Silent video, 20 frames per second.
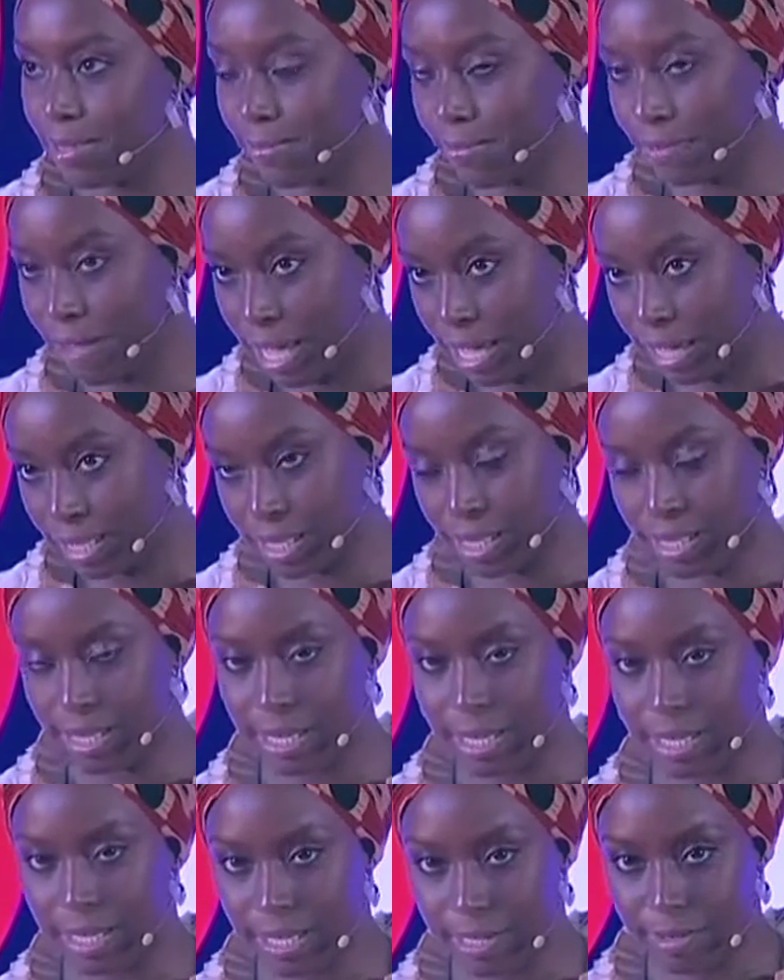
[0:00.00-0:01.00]
the fact
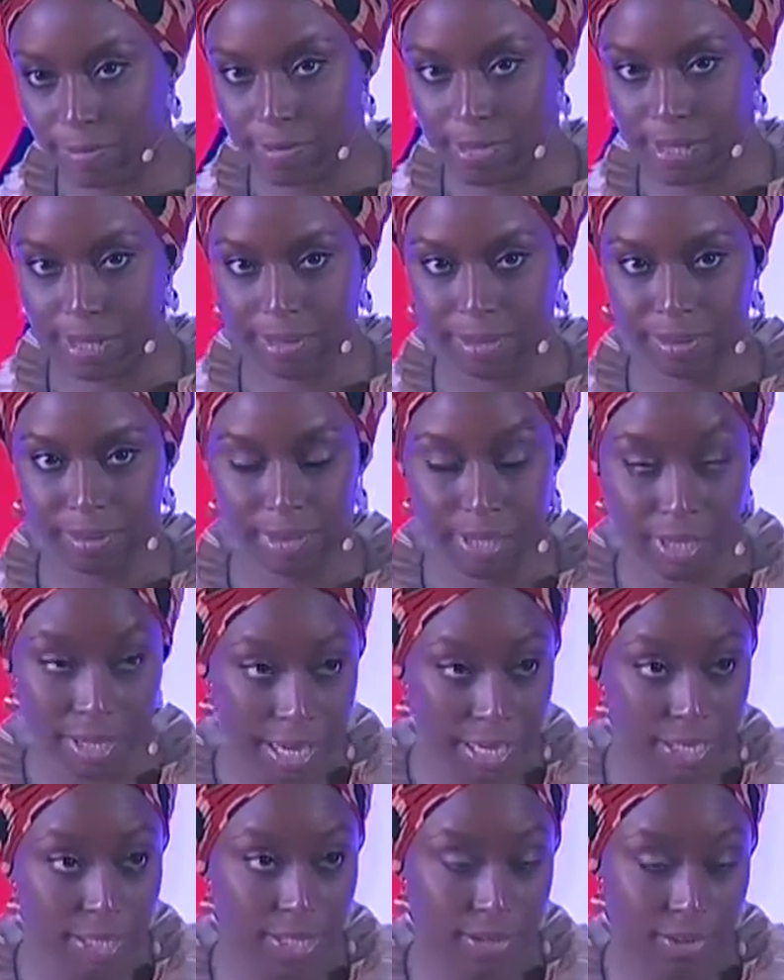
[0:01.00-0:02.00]
that I lived in
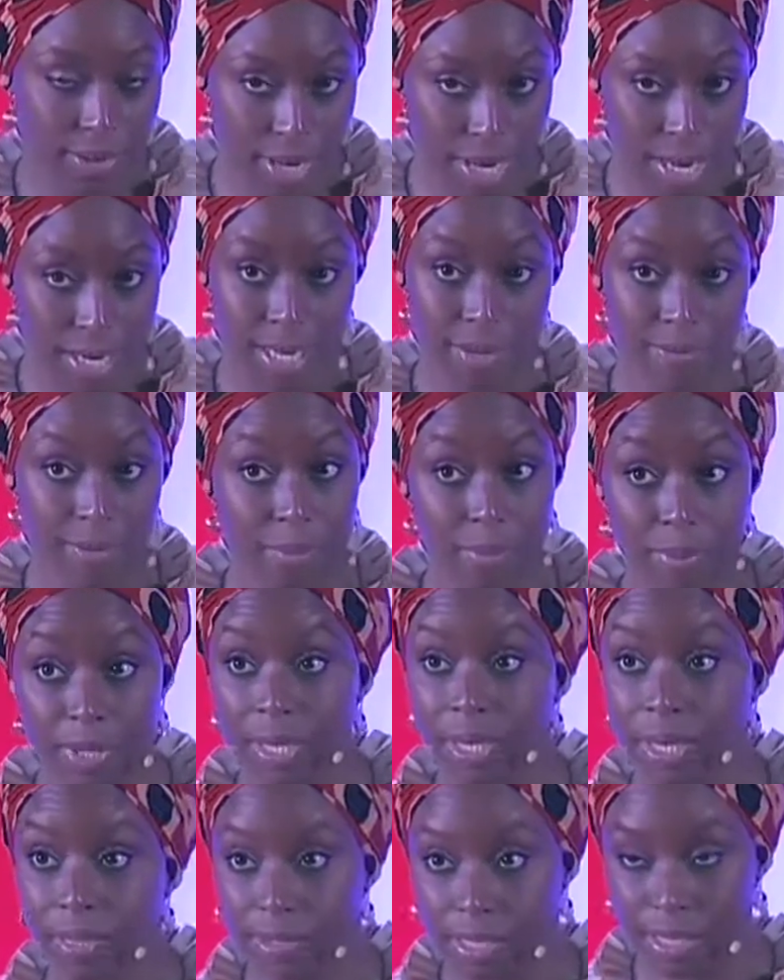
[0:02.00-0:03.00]
Nigeria, I had never
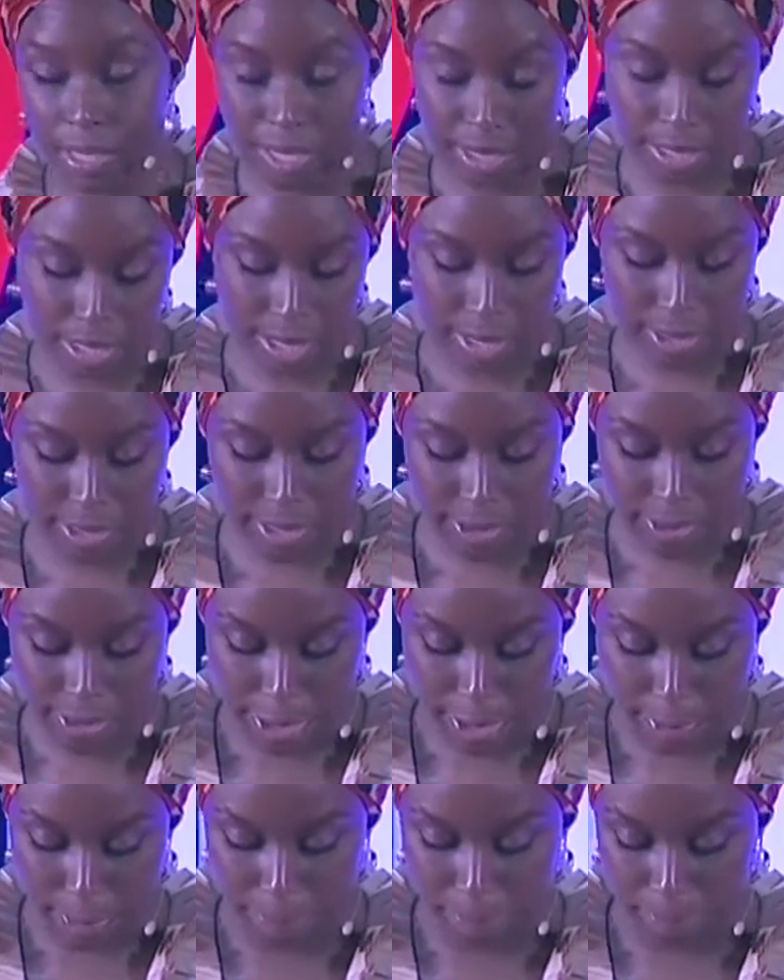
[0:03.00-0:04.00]
been outside
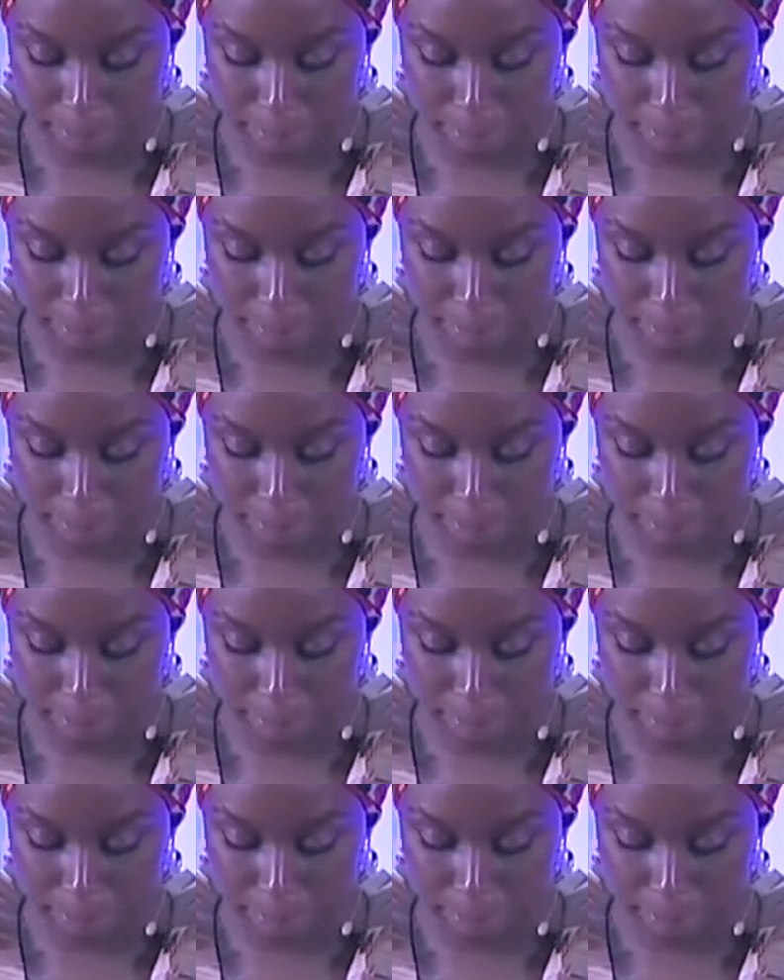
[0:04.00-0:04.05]
Nigeria.